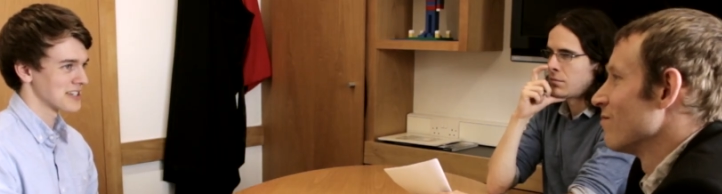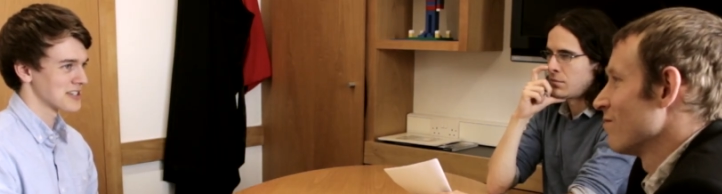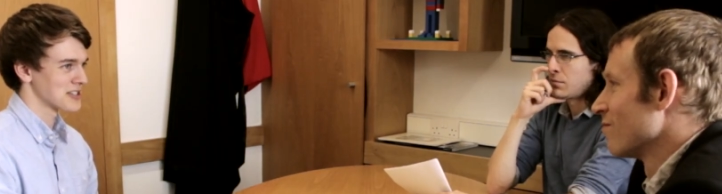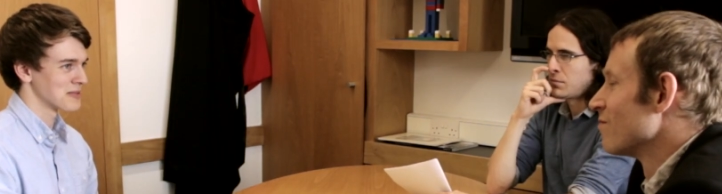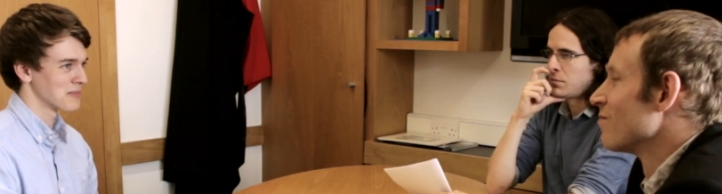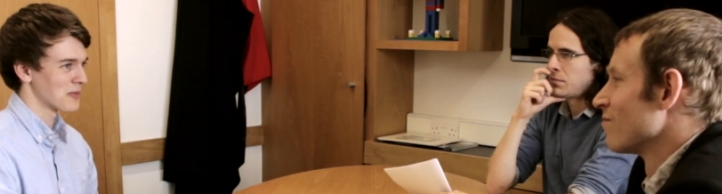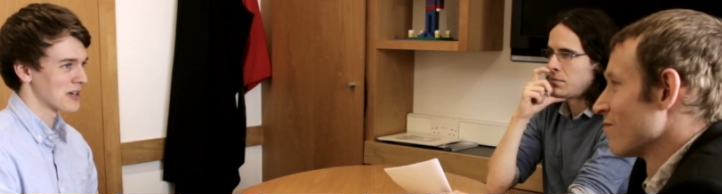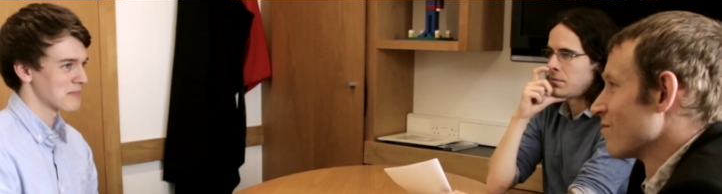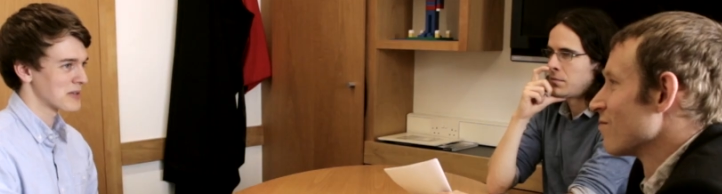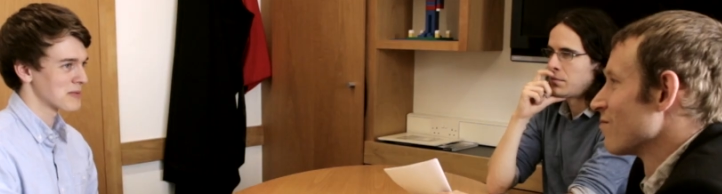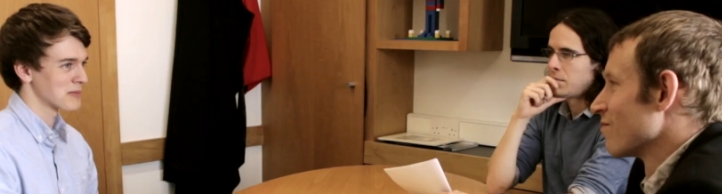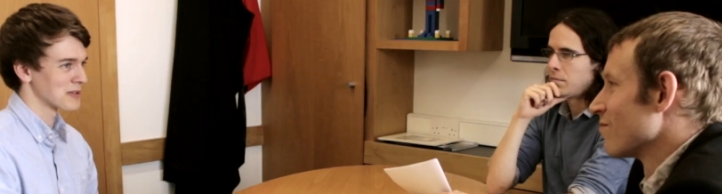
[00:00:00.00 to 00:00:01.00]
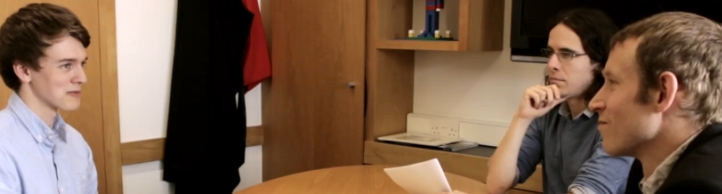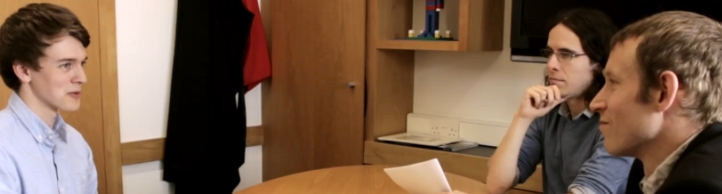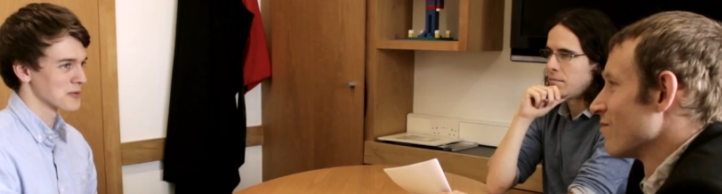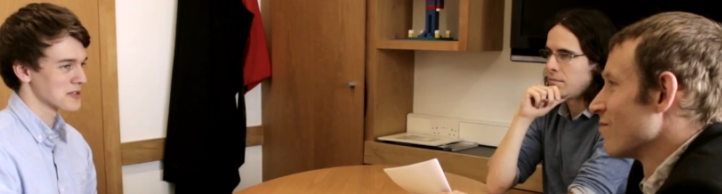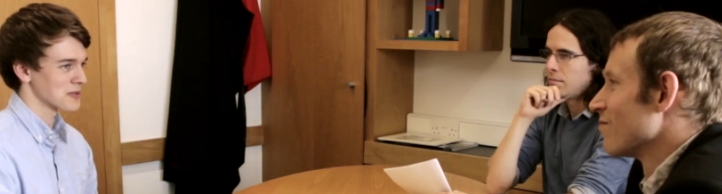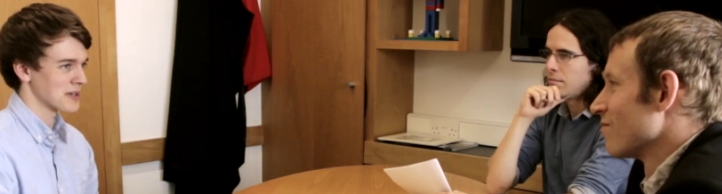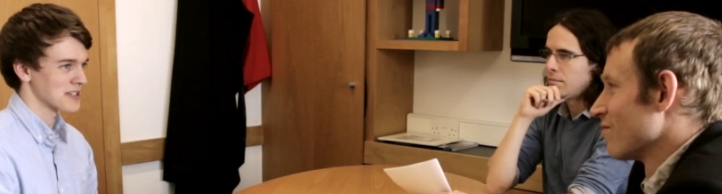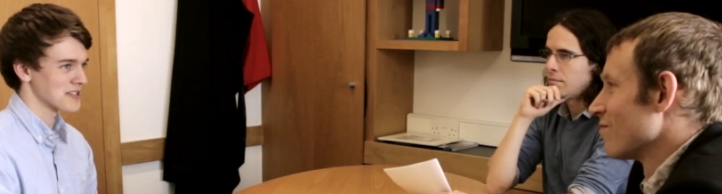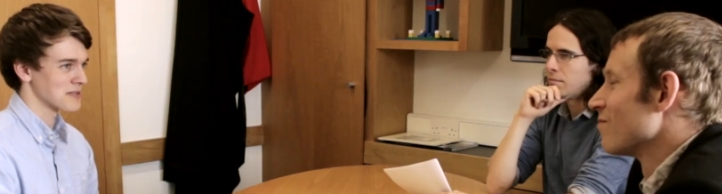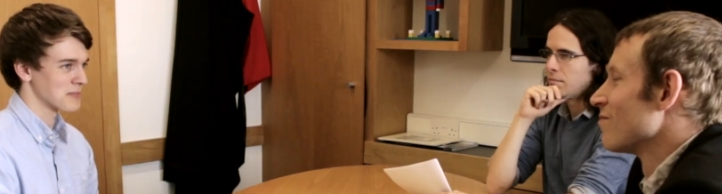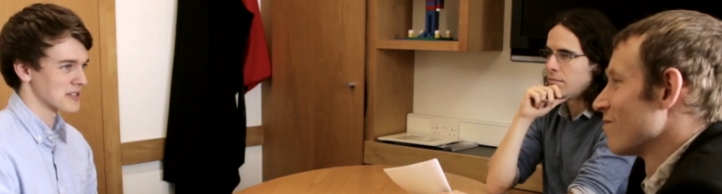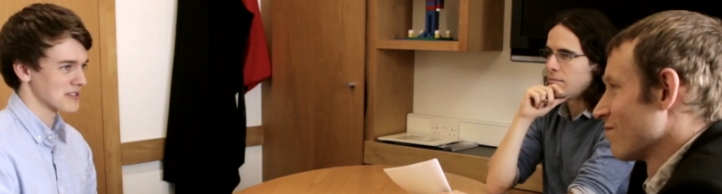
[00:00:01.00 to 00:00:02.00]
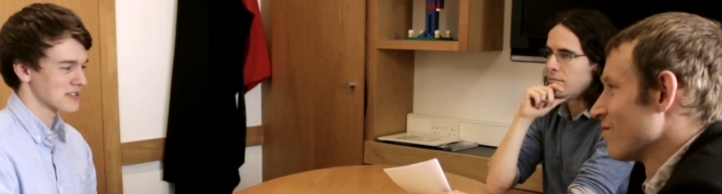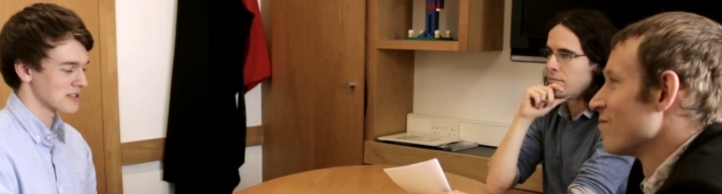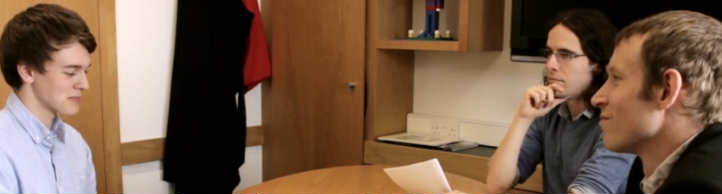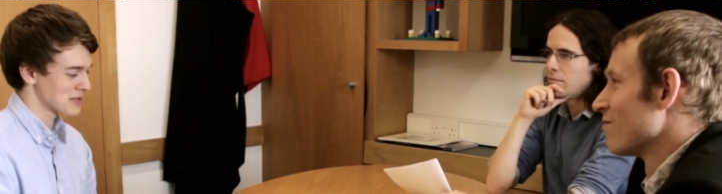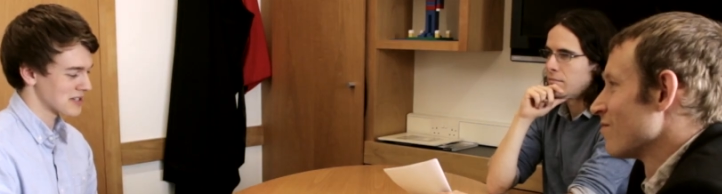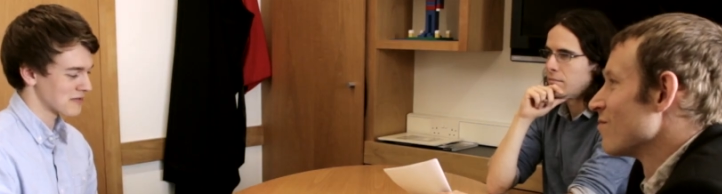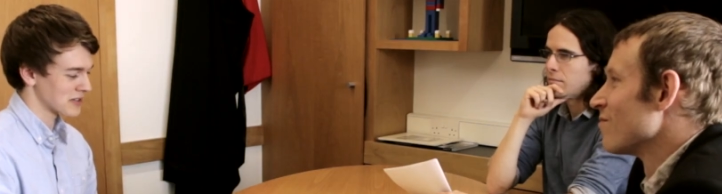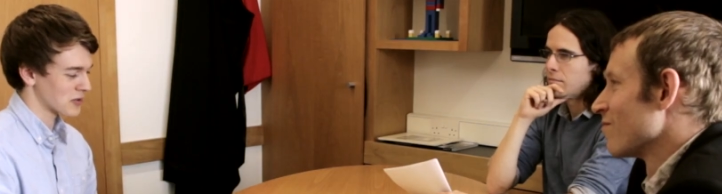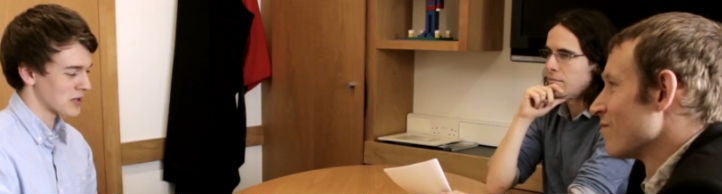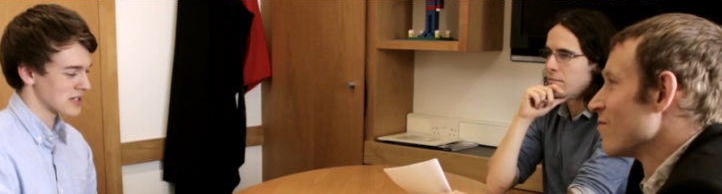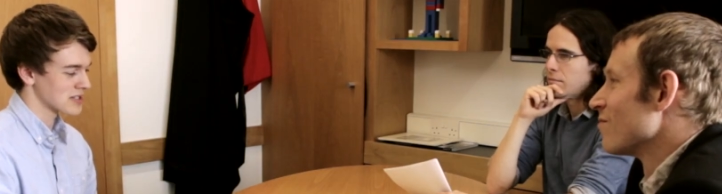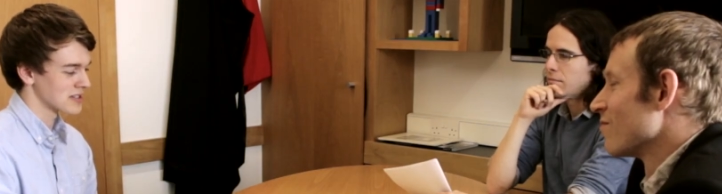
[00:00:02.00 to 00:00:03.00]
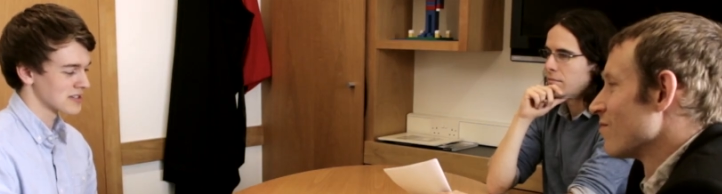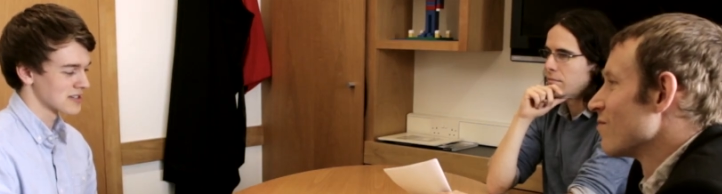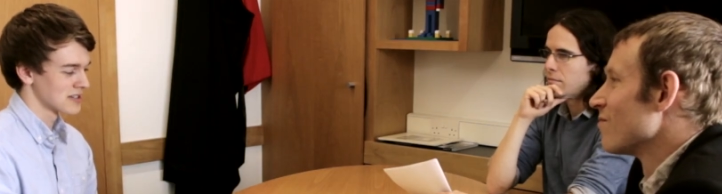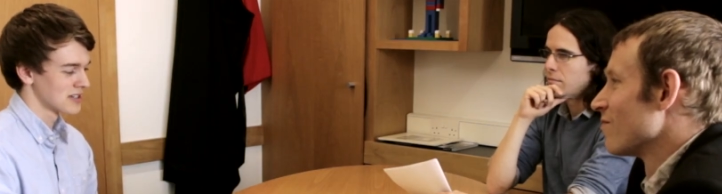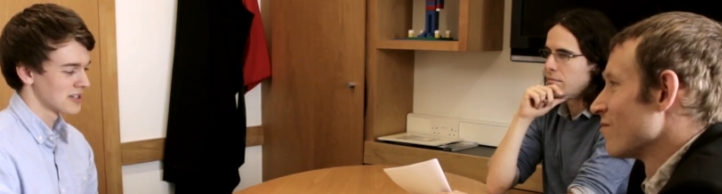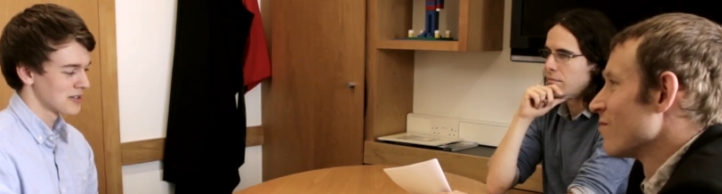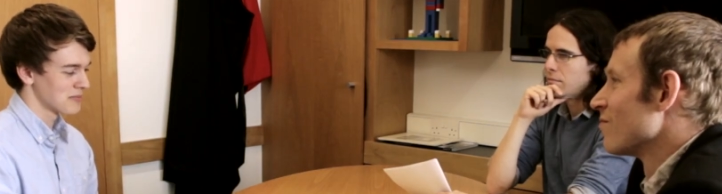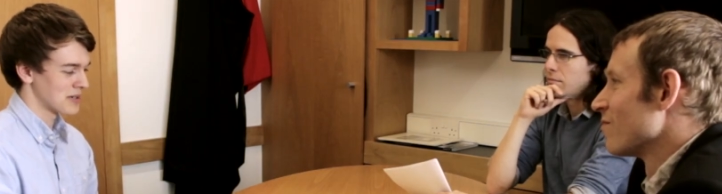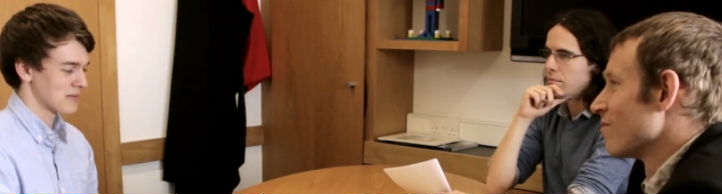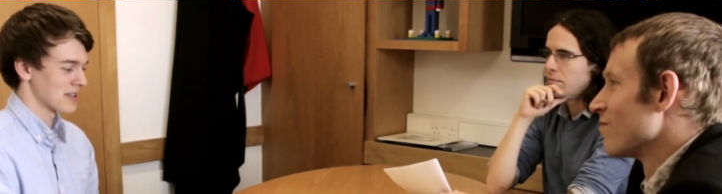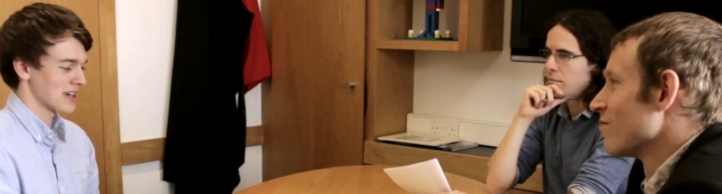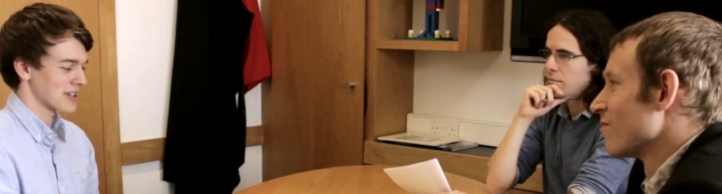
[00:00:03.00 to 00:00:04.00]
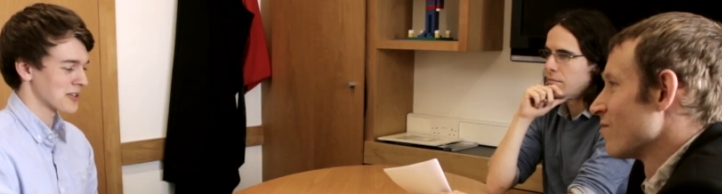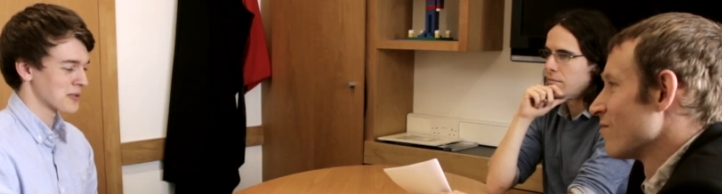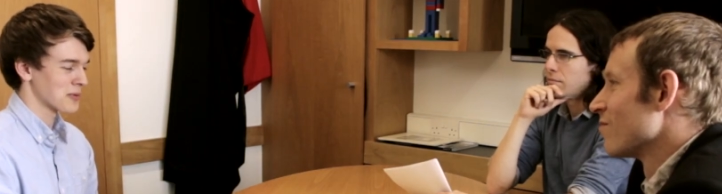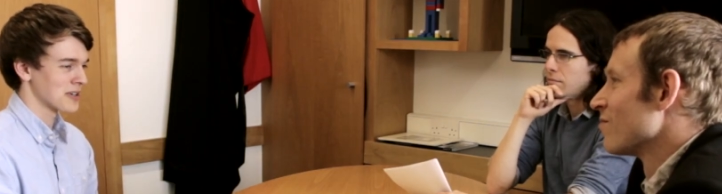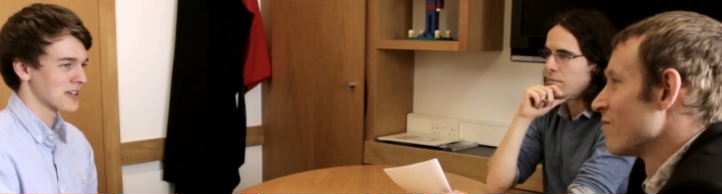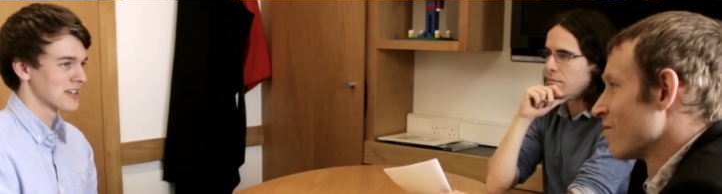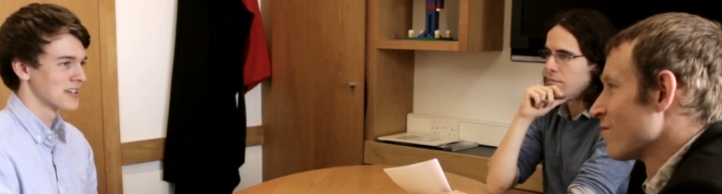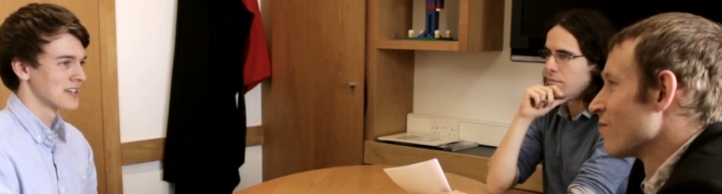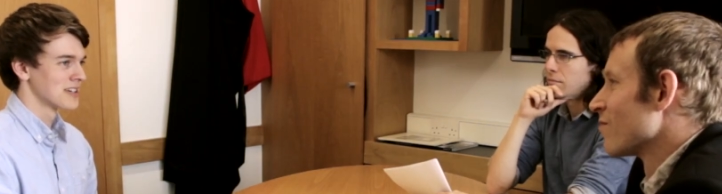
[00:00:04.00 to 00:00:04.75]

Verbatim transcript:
Speaker 1: system mm -hmm. where people are forced to answer specific questions. Maybe that could work.